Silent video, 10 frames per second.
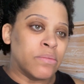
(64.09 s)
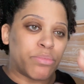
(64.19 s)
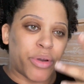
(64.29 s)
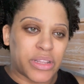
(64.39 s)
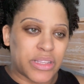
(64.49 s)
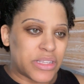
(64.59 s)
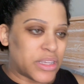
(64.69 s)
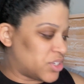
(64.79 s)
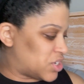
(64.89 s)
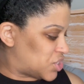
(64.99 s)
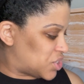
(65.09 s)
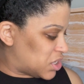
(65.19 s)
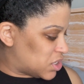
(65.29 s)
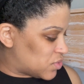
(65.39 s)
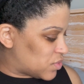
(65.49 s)
Pregnancy congestion
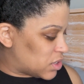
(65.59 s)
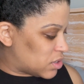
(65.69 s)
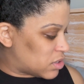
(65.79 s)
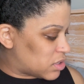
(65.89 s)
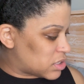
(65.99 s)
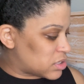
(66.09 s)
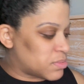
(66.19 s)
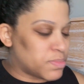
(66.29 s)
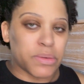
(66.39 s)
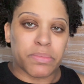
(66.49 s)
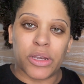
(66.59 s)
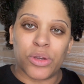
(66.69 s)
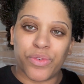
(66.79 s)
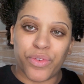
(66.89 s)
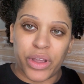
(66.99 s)
is real. This has been my new
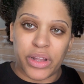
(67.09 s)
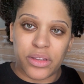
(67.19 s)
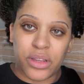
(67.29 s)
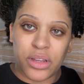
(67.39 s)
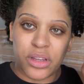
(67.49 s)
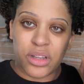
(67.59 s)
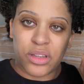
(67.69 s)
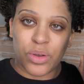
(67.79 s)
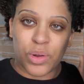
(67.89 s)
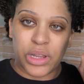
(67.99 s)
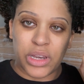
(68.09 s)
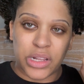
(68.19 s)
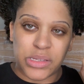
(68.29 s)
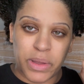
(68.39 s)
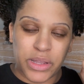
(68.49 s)
friend. Totally not
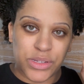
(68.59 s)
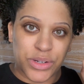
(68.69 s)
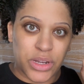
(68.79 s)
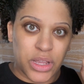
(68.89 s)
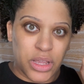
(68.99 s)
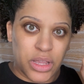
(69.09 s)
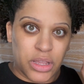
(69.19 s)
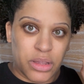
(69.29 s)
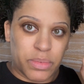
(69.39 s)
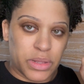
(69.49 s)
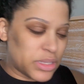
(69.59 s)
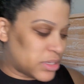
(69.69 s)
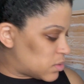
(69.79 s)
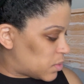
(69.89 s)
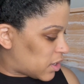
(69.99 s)
sponsored, but this
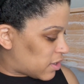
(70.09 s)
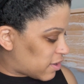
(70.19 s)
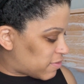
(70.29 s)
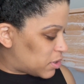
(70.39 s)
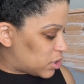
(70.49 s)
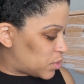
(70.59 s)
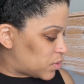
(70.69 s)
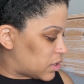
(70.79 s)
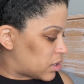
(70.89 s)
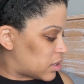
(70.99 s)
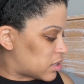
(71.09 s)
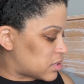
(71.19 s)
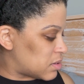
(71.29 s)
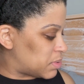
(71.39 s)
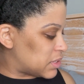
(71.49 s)
is what I have been using.
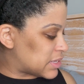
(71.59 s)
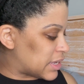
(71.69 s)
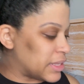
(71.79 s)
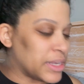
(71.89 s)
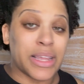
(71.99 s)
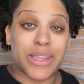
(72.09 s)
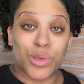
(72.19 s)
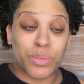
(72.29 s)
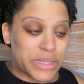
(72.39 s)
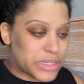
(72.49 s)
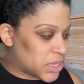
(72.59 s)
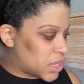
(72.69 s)
Simply Saline Nasal Mist.